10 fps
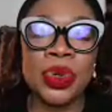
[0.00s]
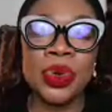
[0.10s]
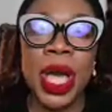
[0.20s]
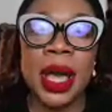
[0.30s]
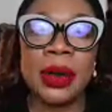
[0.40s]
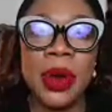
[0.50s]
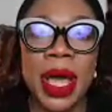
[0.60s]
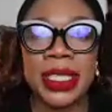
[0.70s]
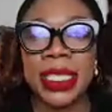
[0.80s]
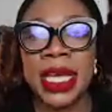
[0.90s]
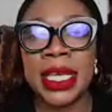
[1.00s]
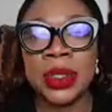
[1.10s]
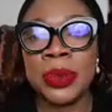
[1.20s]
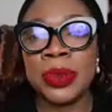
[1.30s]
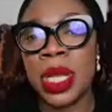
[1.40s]
can go and check it
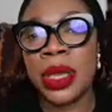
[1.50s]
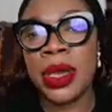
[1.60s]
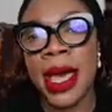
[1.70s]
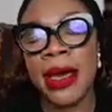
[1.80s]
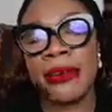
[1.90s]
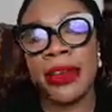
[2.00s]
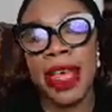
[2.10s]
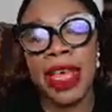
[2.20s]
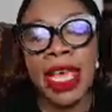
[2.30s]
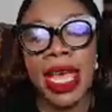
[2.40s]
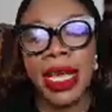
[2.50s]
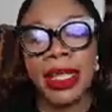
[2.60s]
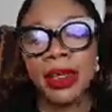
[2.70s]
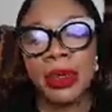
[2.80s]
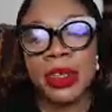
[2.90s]
out so that you have a little
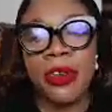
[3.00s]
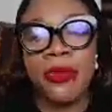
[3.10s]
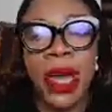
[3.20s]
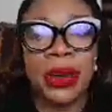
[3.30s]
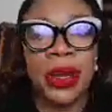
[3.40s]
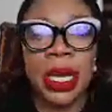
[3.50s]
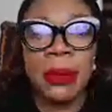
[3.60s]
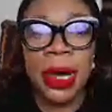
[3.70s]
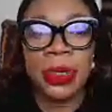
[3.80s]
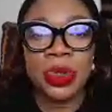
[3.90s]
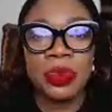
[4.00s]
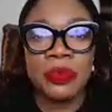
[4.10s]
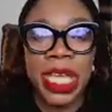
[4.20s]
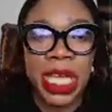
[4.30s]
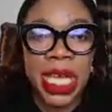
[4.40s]
bit of background about
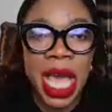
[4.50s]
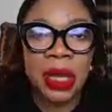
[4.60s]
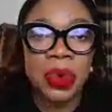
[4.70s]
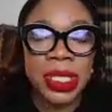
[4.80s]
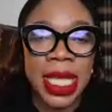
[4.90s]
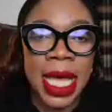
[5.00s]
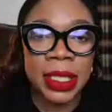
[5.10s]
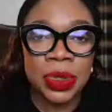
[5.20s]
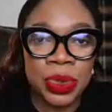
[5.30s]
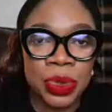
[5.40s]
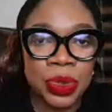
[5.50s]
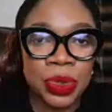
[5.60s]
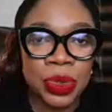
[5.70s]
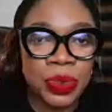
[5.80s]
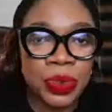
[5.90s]
me and what I do.
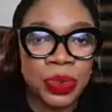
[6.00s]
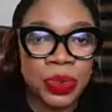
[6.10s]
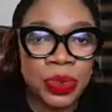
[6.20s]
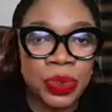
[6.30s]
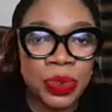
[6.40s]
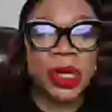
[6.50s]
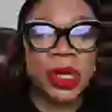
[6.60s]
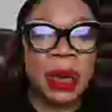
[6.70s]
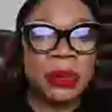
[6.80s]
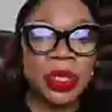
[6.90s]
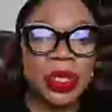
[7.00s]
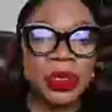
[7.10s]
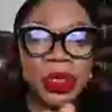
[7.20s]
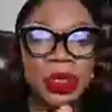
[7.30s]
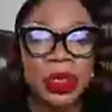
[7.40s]
But I'm going to be
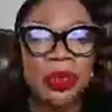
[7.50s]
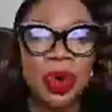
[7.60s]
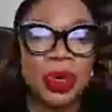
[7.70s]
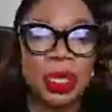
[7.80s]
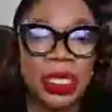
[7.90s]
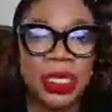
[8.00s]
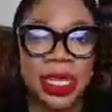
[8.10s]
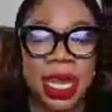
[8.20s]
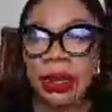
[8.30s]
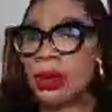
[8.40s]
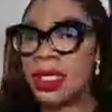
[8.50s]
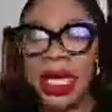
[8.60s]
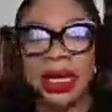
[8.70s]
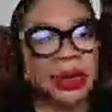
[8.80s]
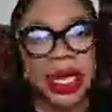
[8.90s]
doing more on this channel because I
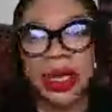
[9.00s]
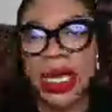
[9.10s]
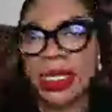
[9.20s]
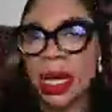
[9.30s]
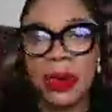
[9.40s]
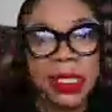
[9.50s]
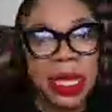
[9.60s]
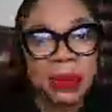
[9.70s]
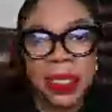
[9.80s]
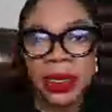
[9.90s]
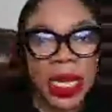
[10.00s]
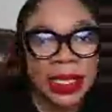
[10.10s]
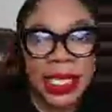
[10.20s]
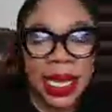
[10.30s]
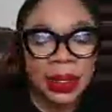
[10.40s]
don't really understand what's happening on that
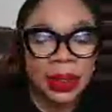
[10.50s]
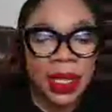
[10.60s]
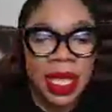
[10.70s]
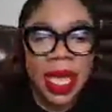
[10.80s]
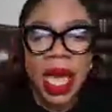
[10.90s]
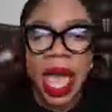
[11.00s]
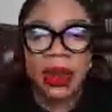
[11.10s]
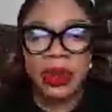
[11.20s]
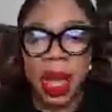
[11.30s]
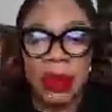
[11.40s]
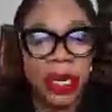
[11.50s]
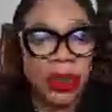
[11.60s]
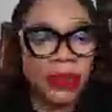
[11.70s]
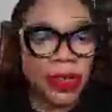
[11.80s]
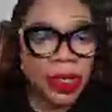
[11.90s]
channel. I don't know how many
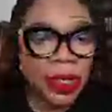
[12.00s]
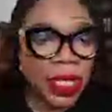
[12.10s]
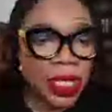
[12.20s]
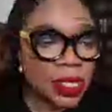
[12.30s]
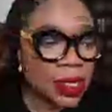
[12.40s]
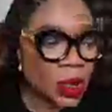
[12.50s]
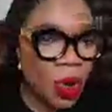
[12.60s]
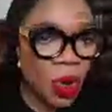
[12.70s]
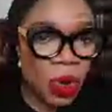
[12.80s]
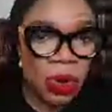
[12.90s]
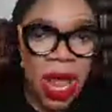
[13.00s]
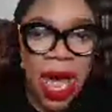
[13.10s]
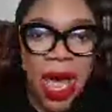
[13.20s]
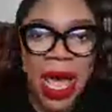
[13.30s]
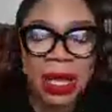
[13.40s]
of us on this call
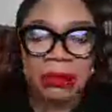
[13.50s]
are